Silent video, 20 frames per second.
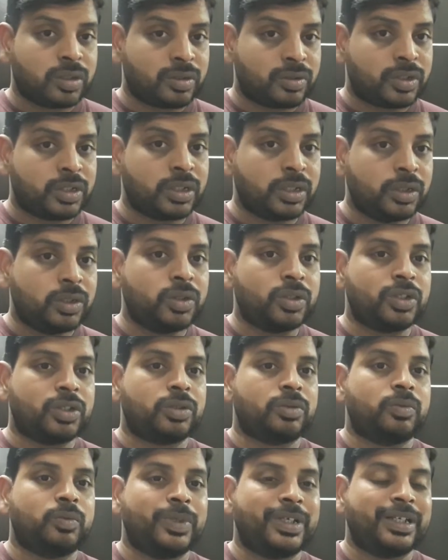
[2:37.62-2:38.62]
turn
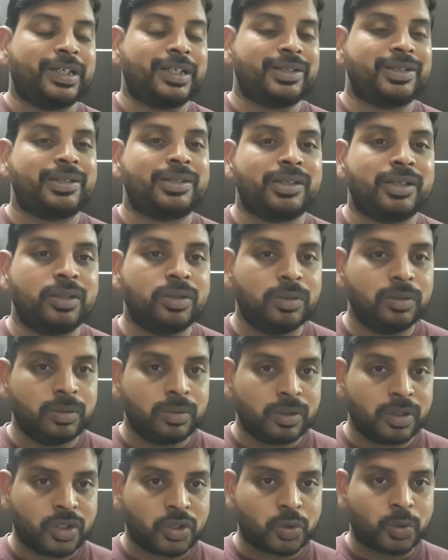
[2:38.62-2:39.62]
those weaknesses
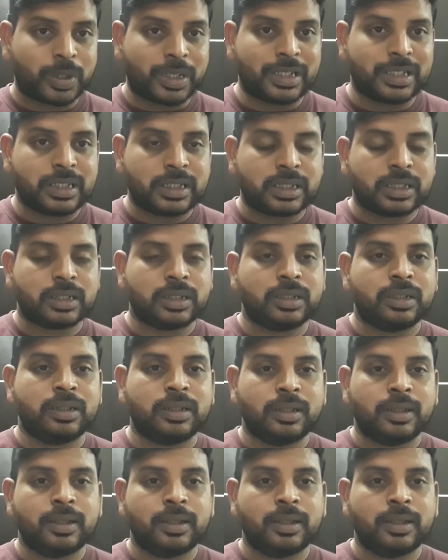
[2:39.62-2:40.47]
into strengths.